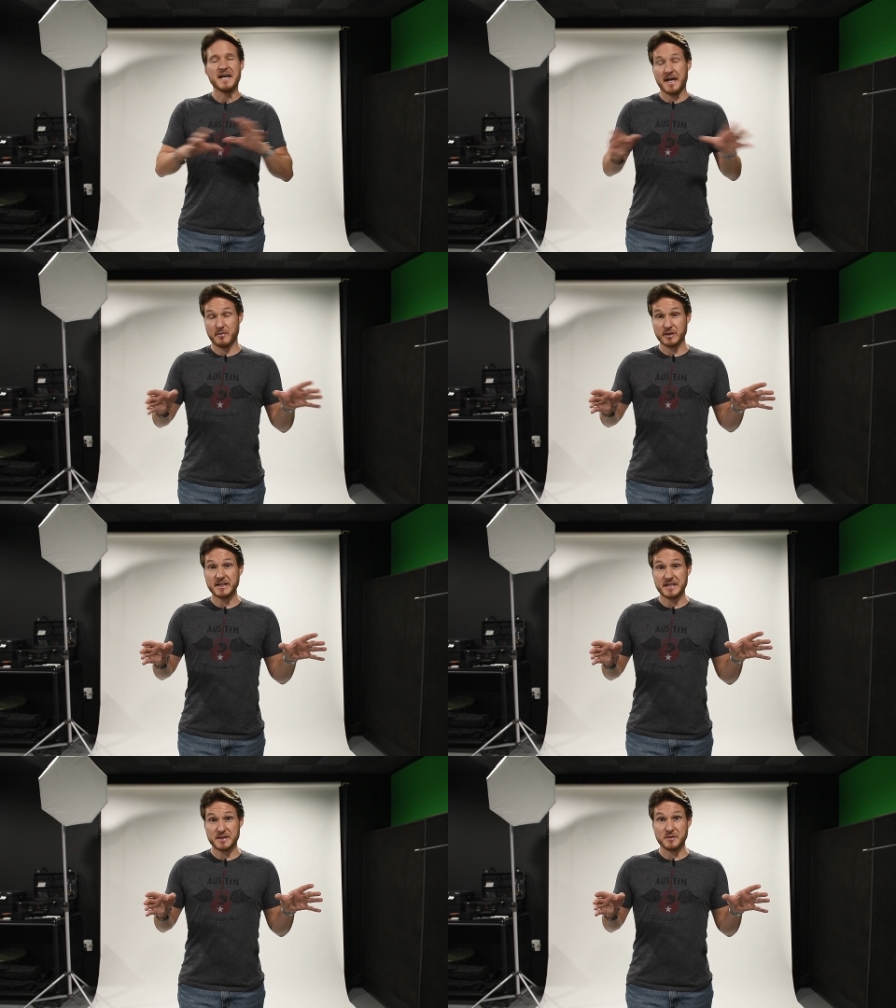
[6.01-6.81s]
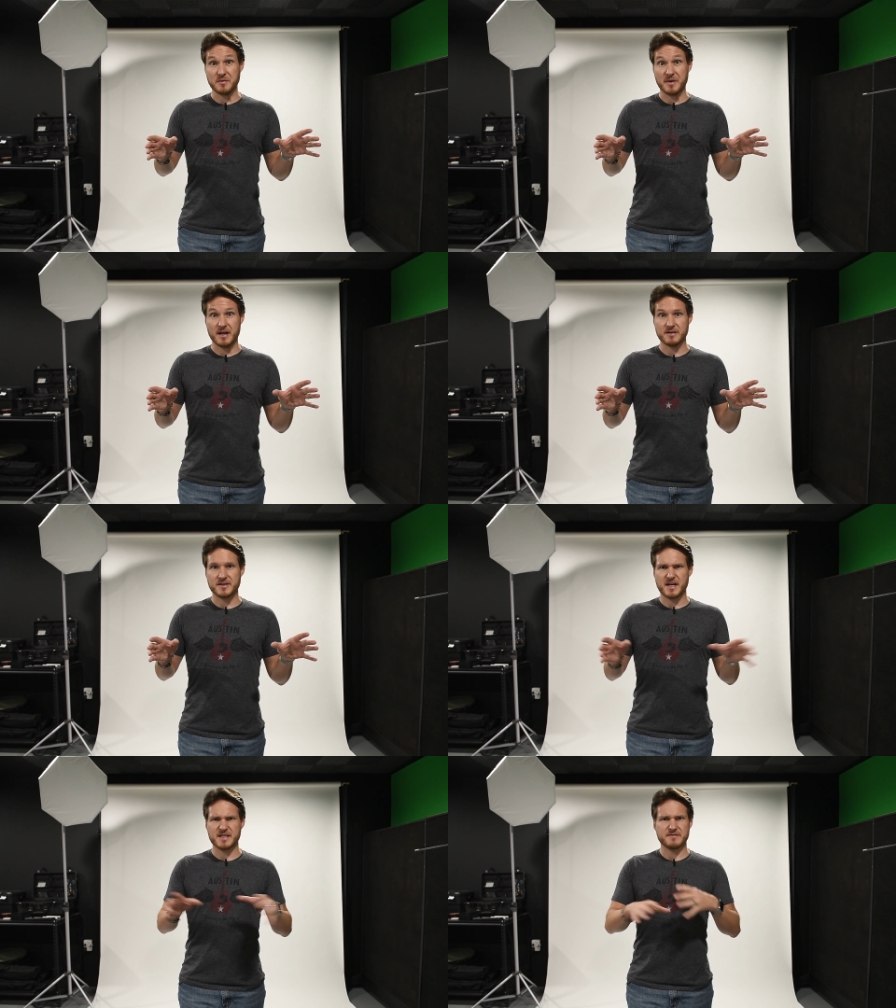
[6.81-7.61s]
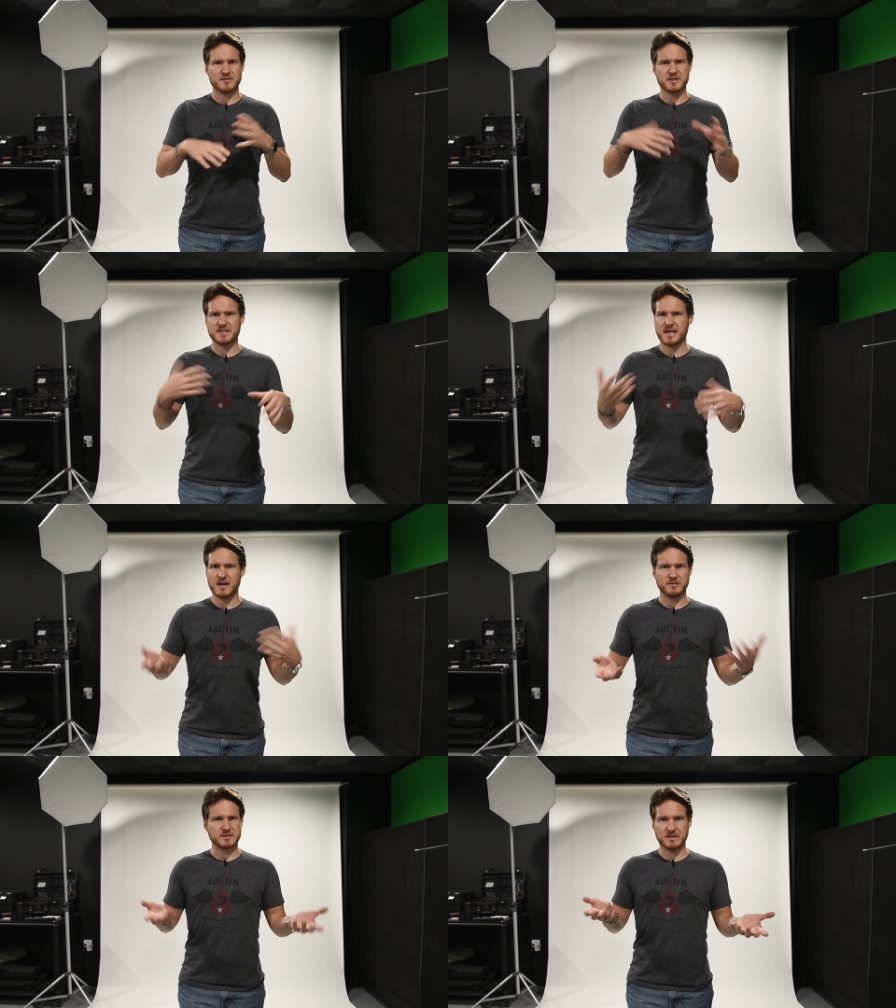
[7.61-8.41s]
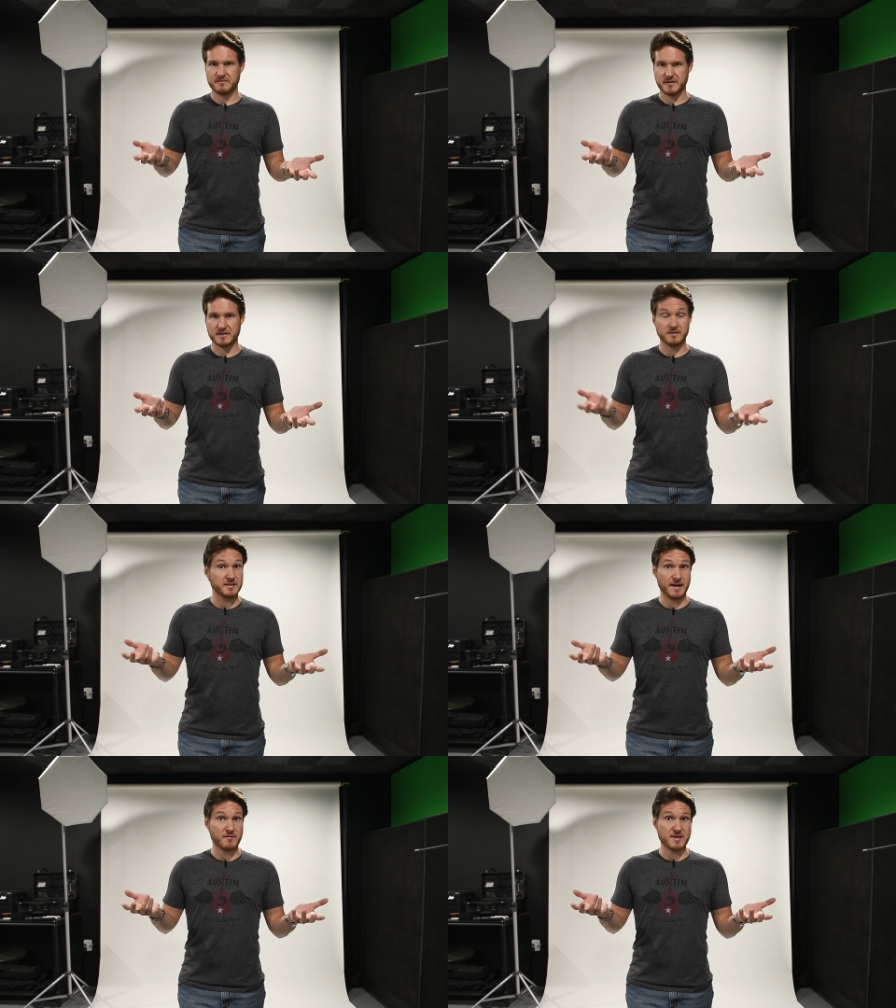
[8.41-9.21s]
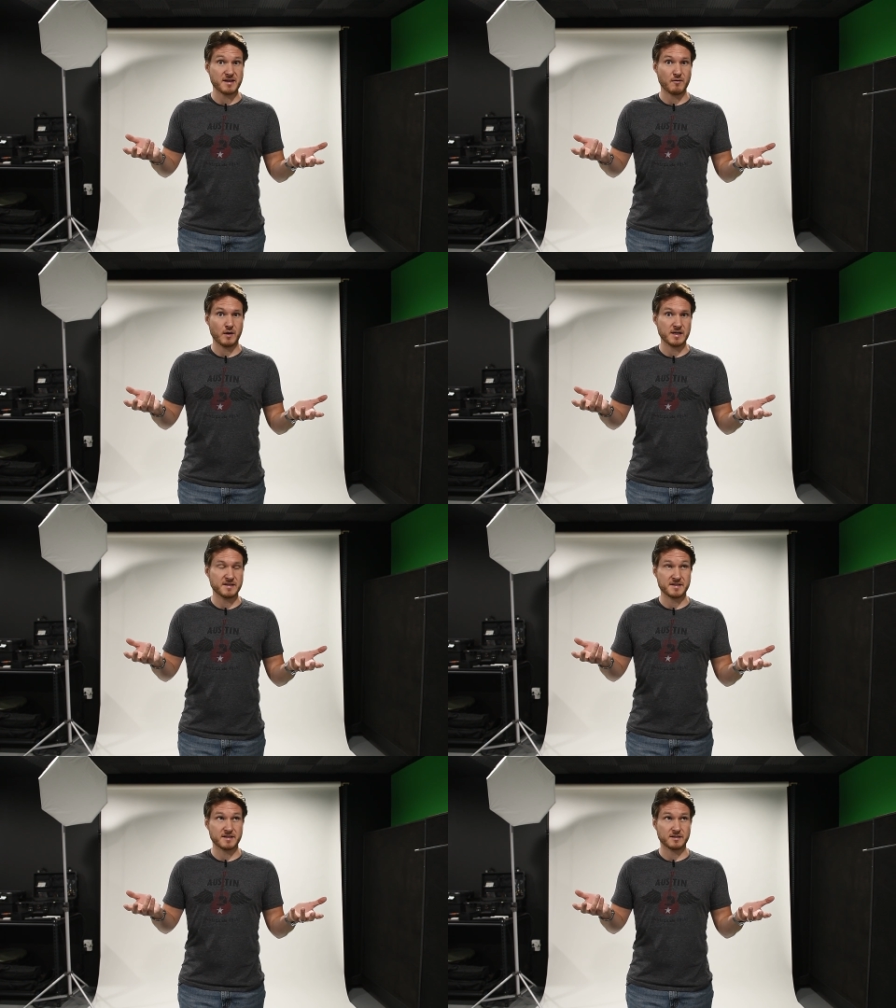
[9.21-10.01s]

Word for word: I really need to apologize for just how confuddled everything was.